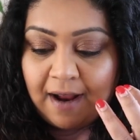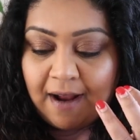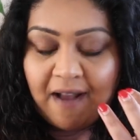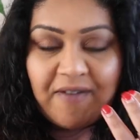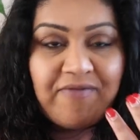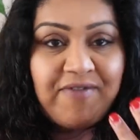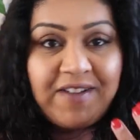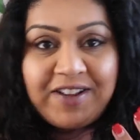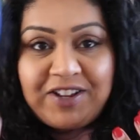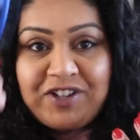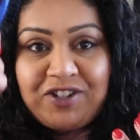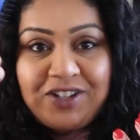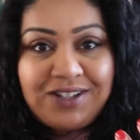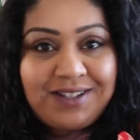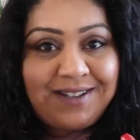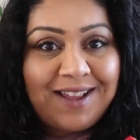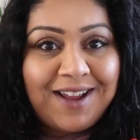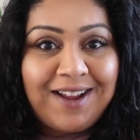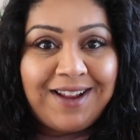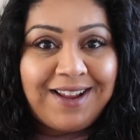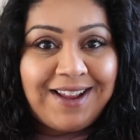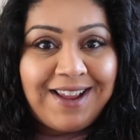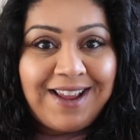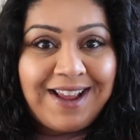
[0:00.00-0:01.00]
And this just
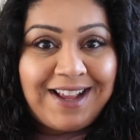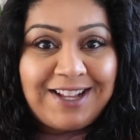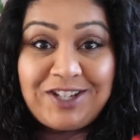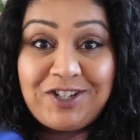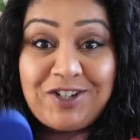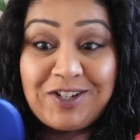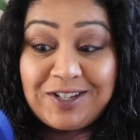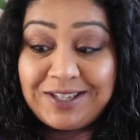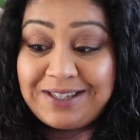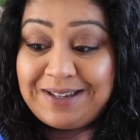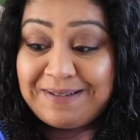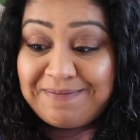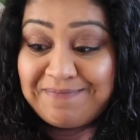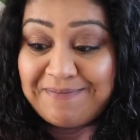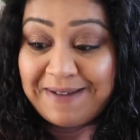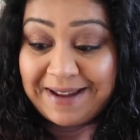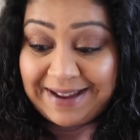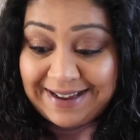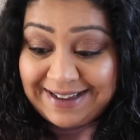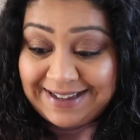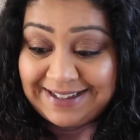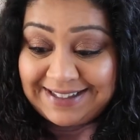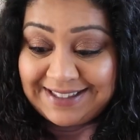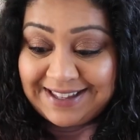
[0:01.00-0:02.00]
like, it's just
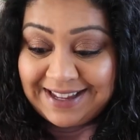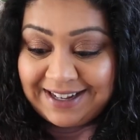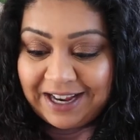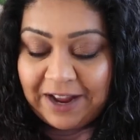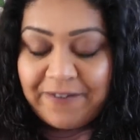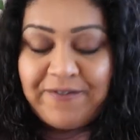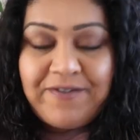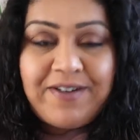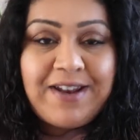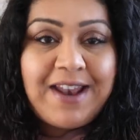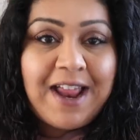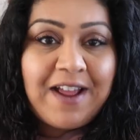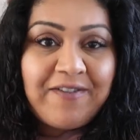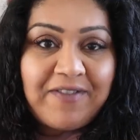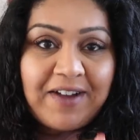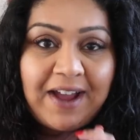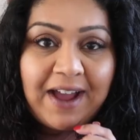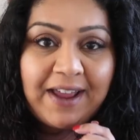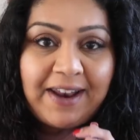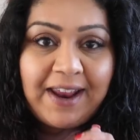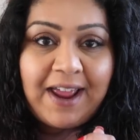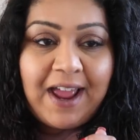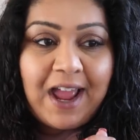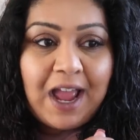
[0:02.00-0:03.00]
amazing. Like, I've never
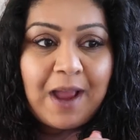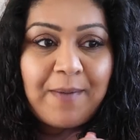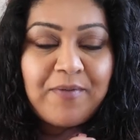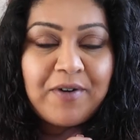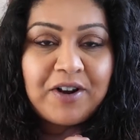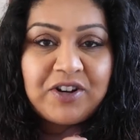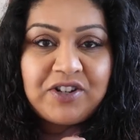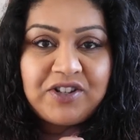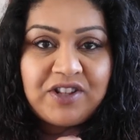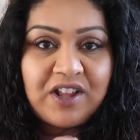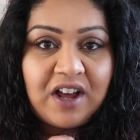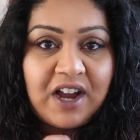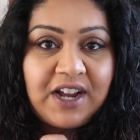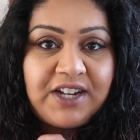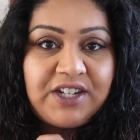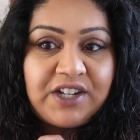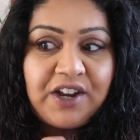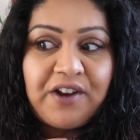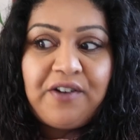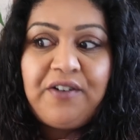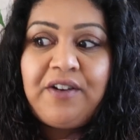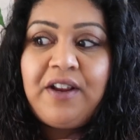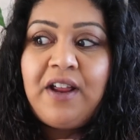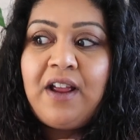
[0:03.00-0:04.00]
had a hairbrush that I
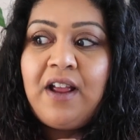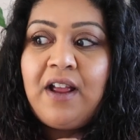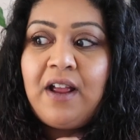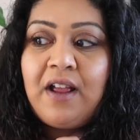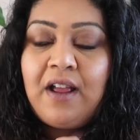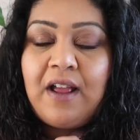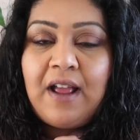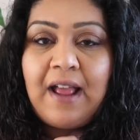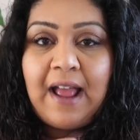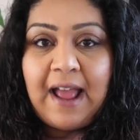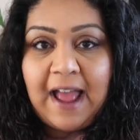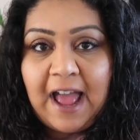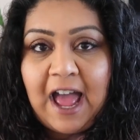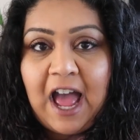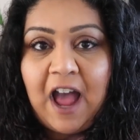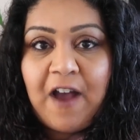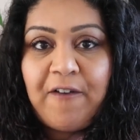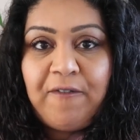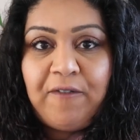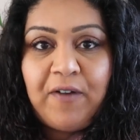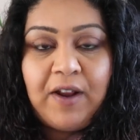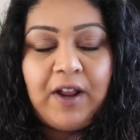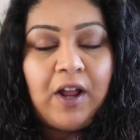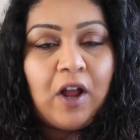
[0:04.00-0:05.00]
don't
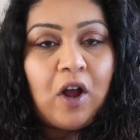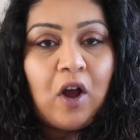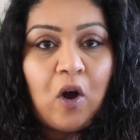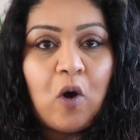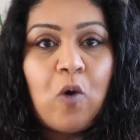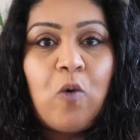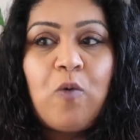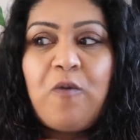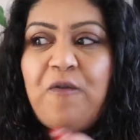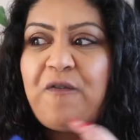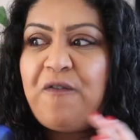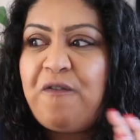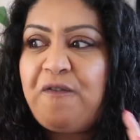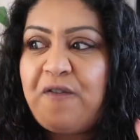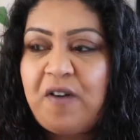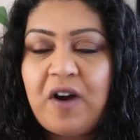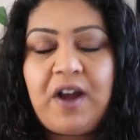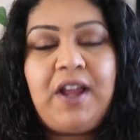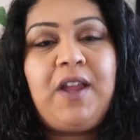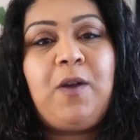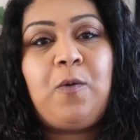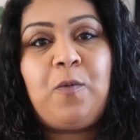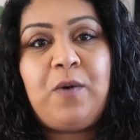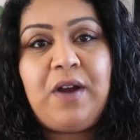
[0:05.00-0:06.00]
have like a whole
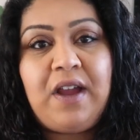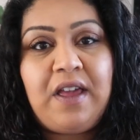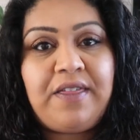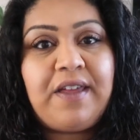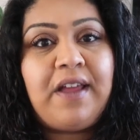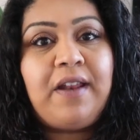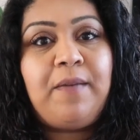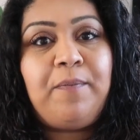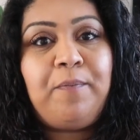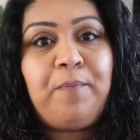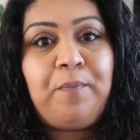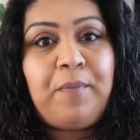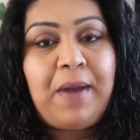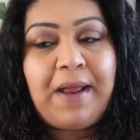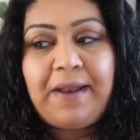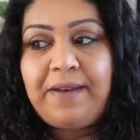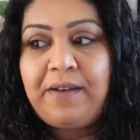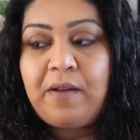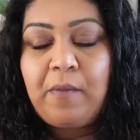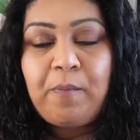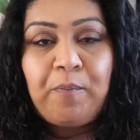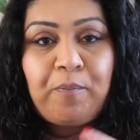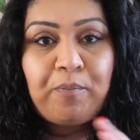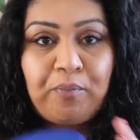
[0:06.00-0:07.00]
fight with and
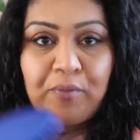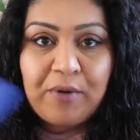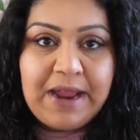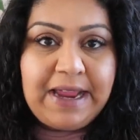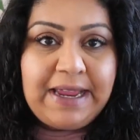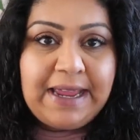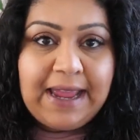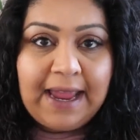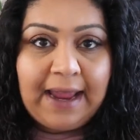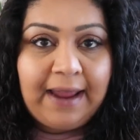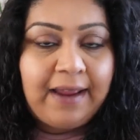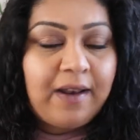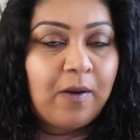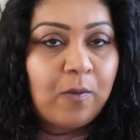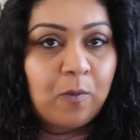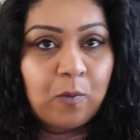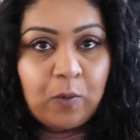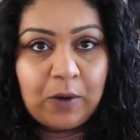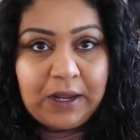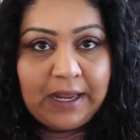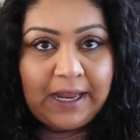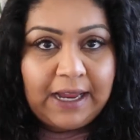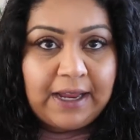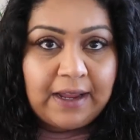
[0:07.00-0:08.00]
end up breaking in a
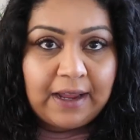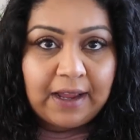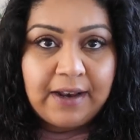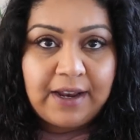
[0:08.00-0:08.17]
week.